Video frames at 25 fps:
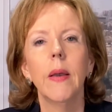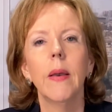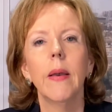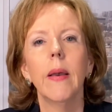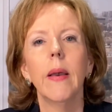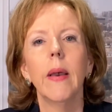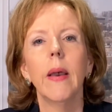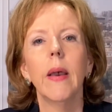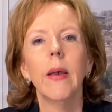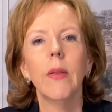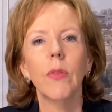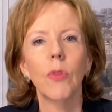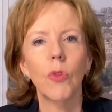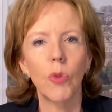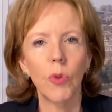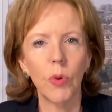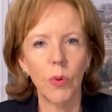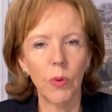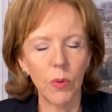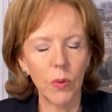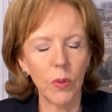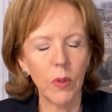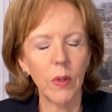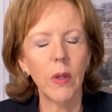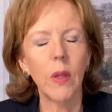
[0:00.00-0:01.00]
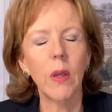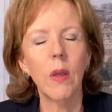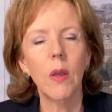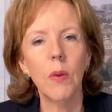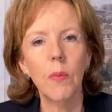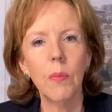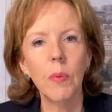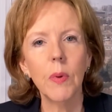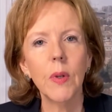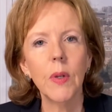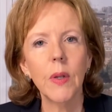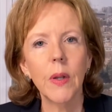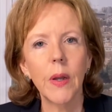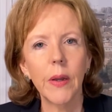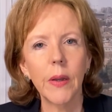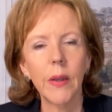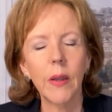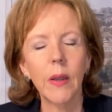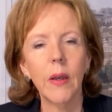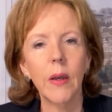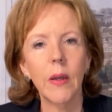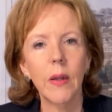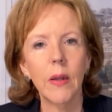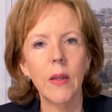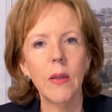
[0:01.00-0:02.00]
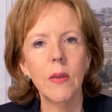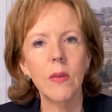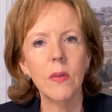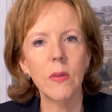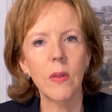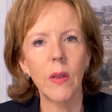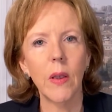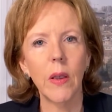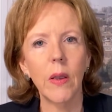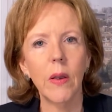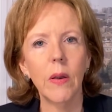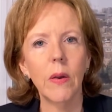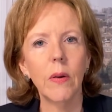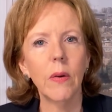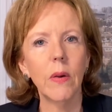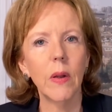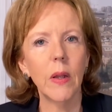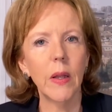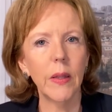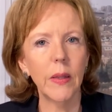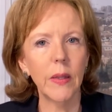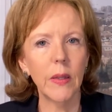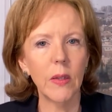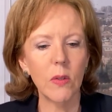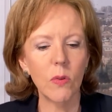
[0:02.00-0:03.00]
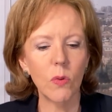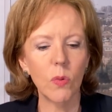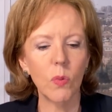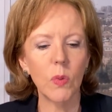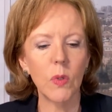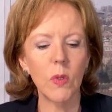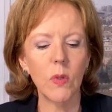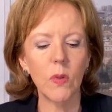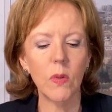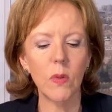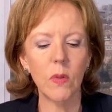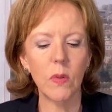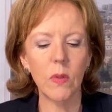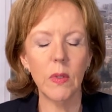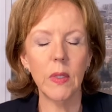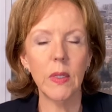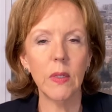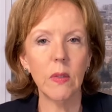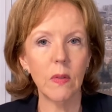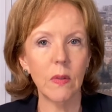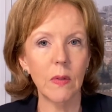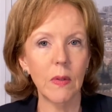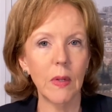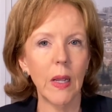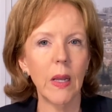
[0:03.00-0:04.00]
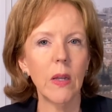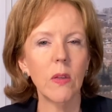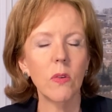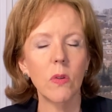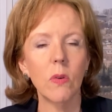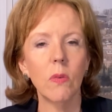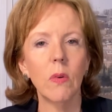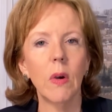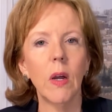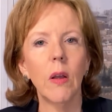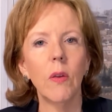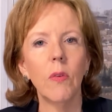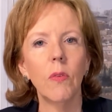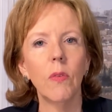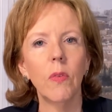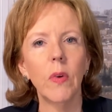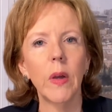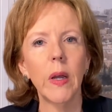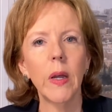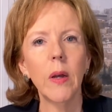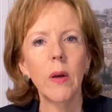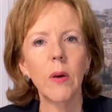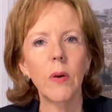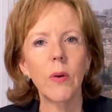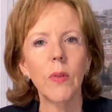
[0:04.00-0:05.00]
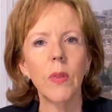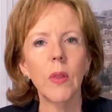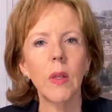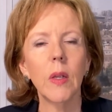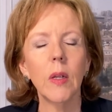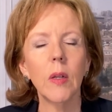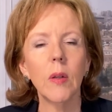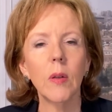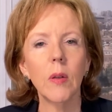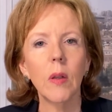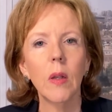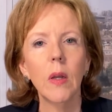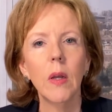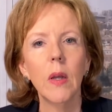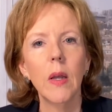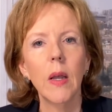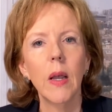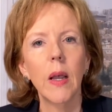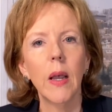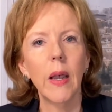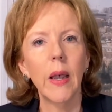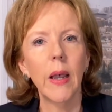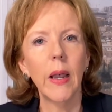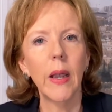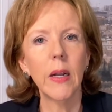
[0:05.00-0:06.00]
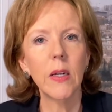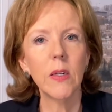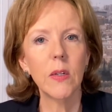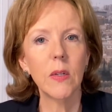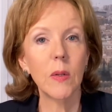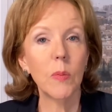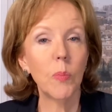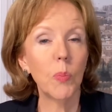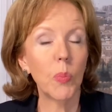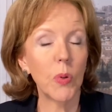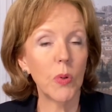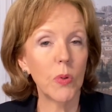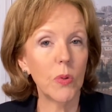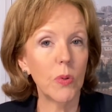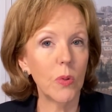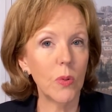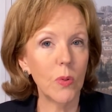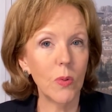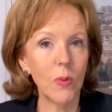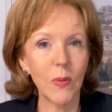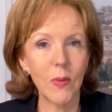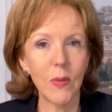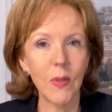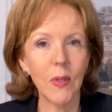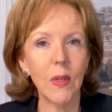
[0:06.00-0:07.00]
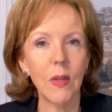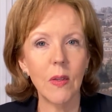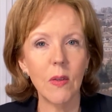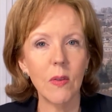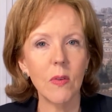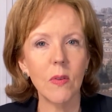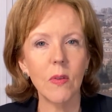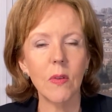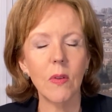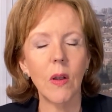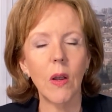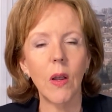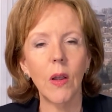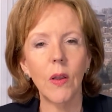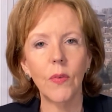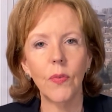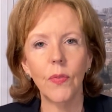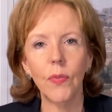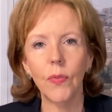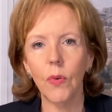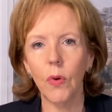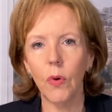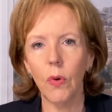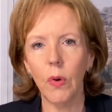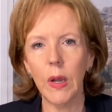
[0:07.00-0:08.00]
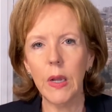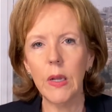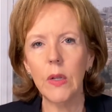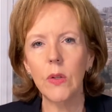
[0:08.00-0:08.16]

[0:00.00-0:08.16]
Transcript: And thirdly, he would not cut his hair. And this Nazirite vow then actually produced in his life great